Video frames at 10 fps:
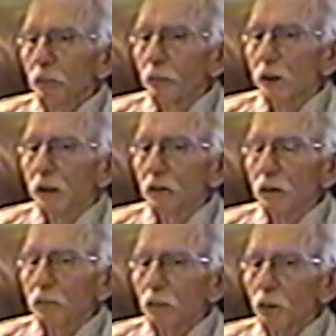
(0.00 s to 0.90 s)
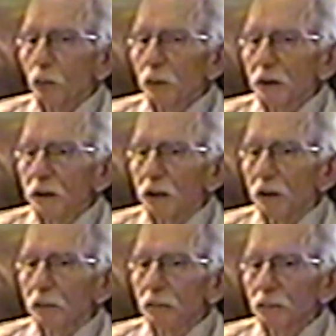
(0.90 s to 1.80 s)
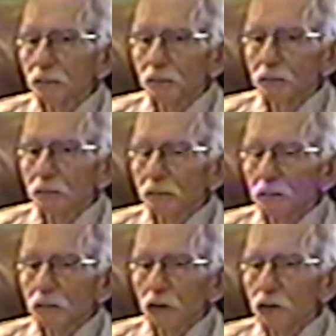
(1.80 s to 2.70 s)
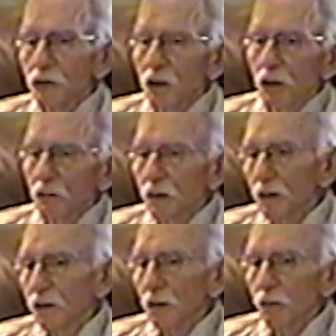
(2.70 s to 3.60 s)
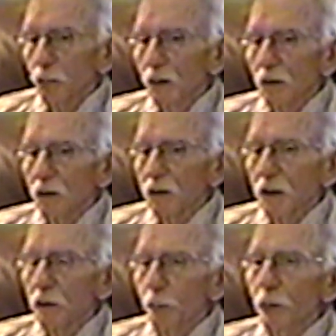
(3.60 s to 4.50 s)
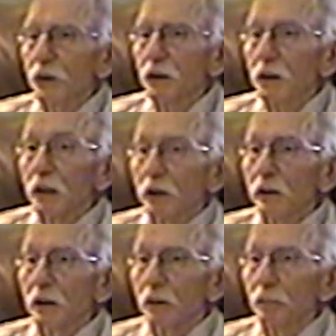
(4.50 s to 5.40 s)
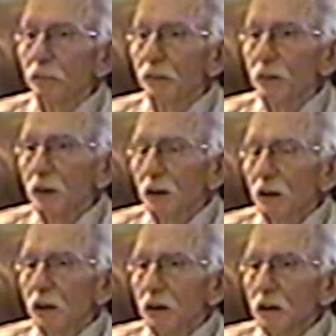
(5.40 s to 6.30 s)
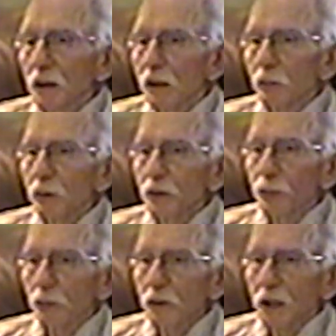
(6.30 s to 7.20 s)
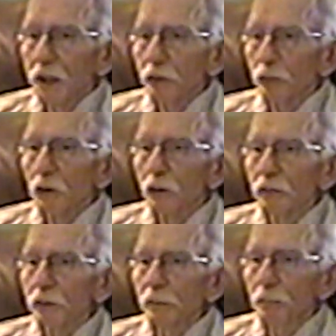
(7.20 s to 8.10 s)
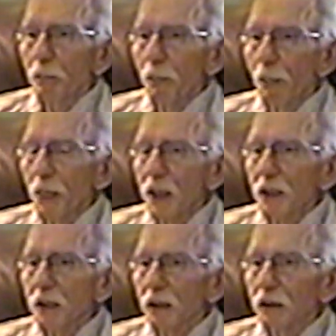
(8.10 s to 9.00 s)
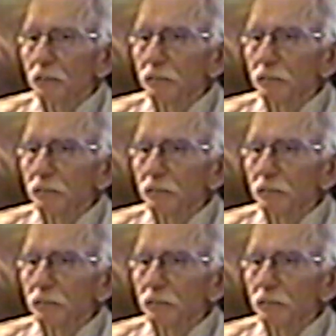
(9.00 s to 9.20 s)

But we saw what looked like a pretty good area. And we threw an anchor over, and